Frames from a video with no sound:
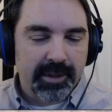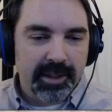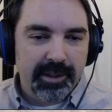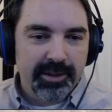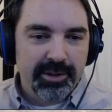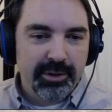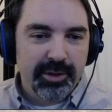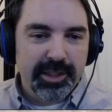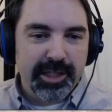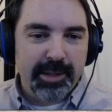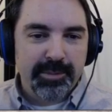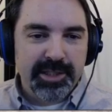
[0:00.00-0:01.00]
into
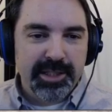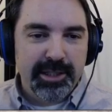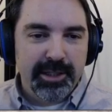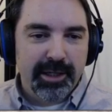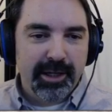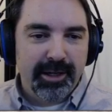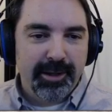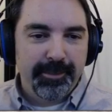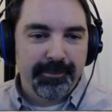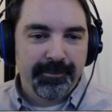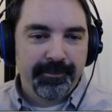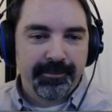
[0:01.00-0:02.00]
the empty
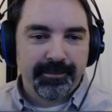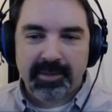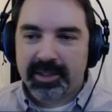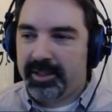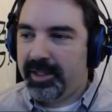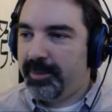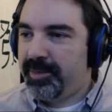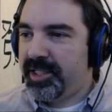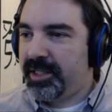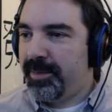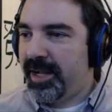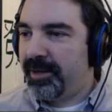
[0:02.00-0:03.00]

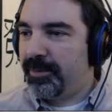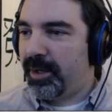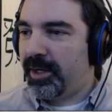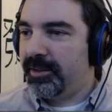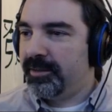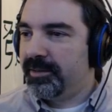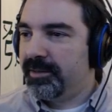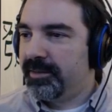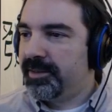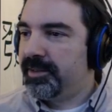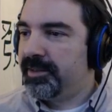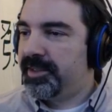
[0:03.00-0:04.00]
command pod.
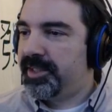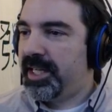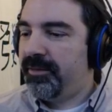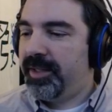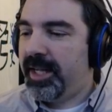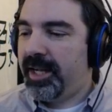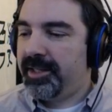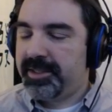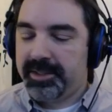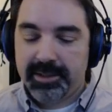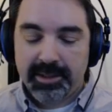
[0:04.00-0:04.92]
Save that